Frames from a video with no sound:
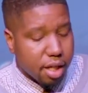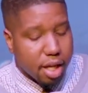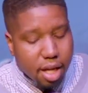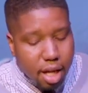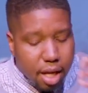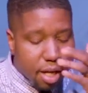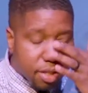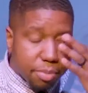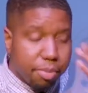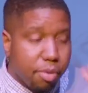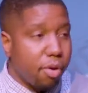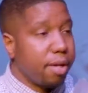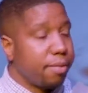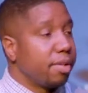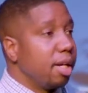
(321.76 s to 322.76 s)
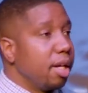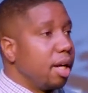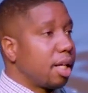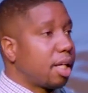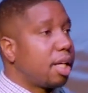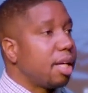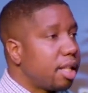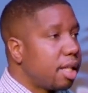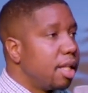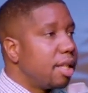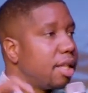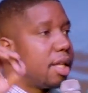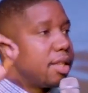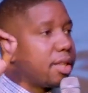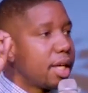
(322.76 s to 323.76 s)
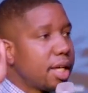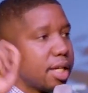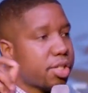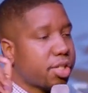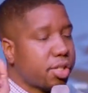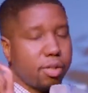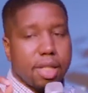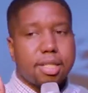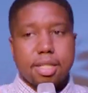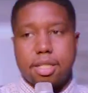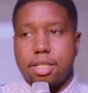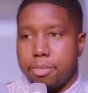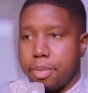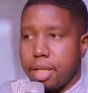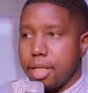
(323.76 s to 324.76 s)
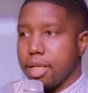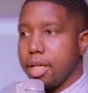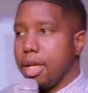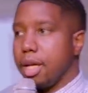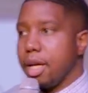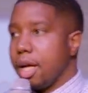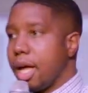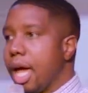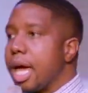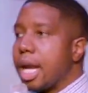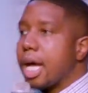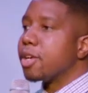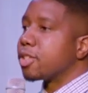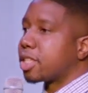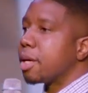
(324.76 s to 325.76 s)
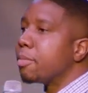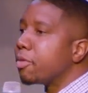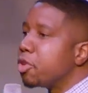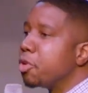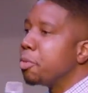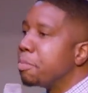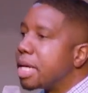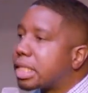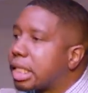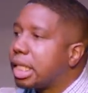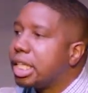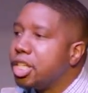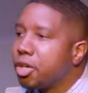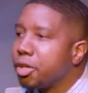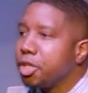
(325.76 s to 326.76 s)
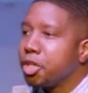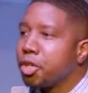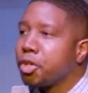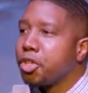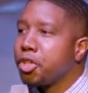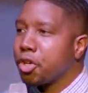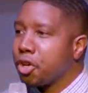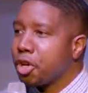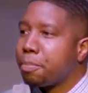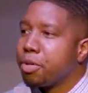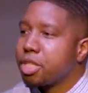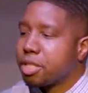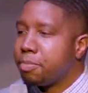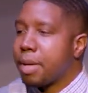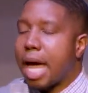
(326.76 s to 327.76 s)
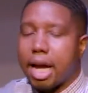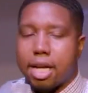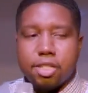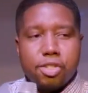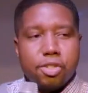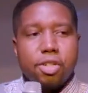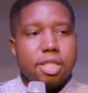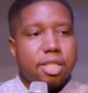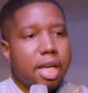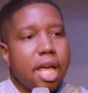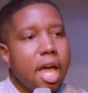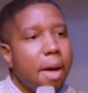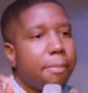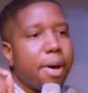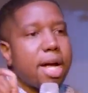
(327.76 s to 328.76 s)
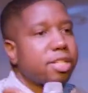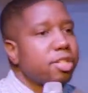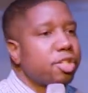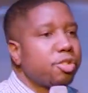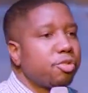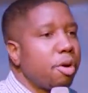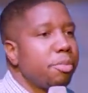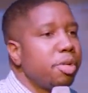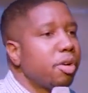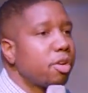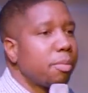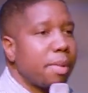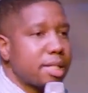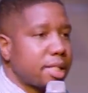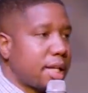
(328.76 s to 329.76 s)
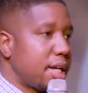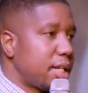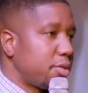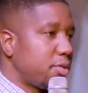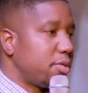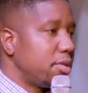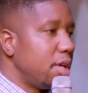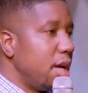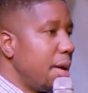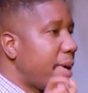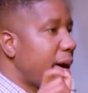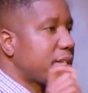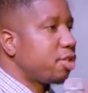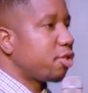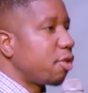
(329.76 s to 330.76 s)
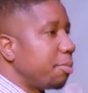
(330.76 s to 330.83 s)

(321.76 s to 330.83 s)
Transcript: Now, here's the point. Again, the, the issue, listen to me. And I know some of you mentally, you're, you're, you're going to push back because you're going to say, Pastor Jerome, you don't know my schedule. Pastor